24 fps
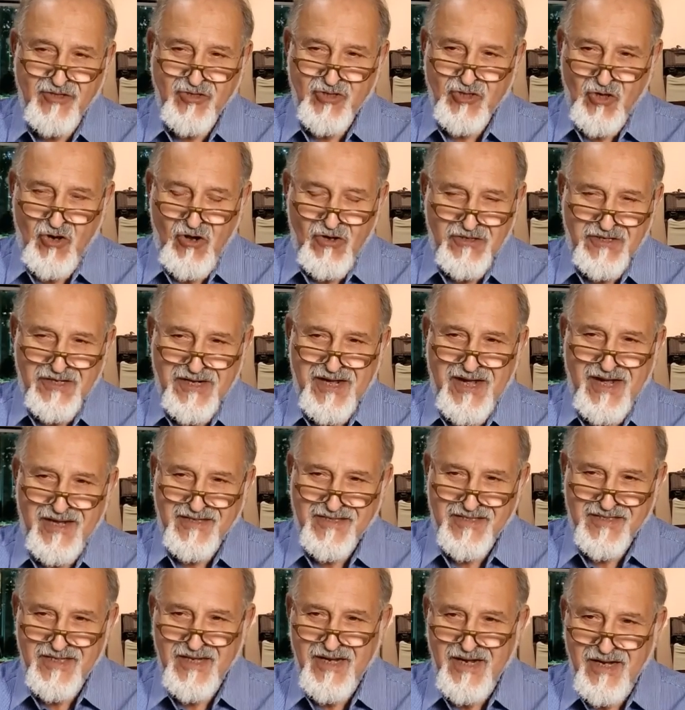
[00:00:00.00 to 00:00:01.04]

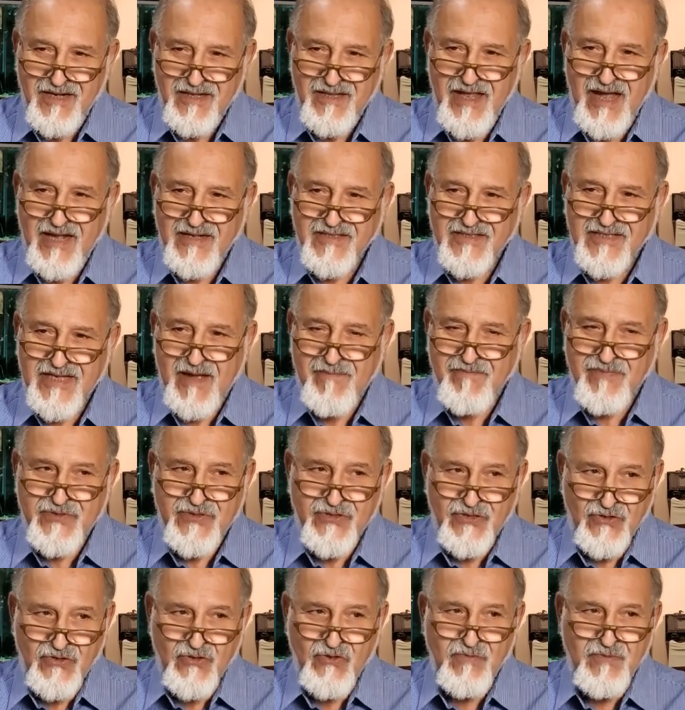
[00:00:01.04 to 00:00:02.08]
shortcuts, that's up
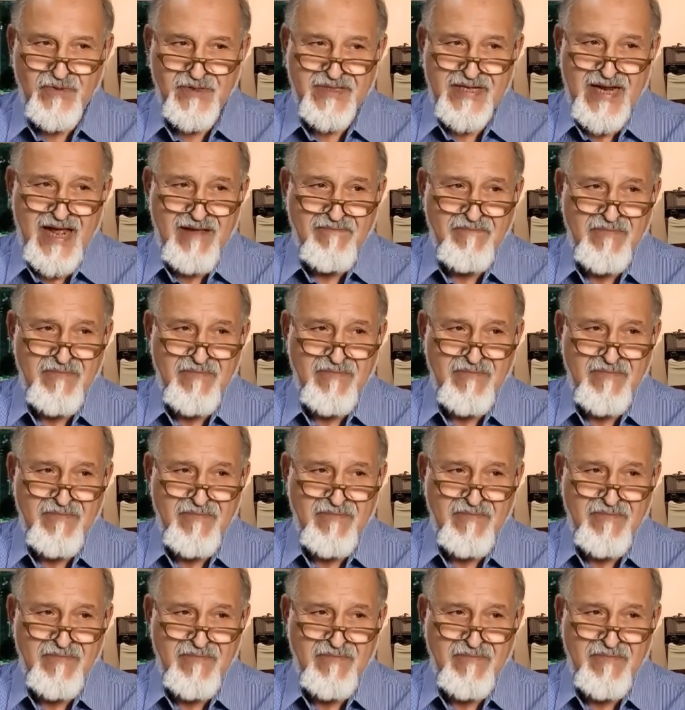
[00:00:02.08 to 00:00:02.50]
to you, but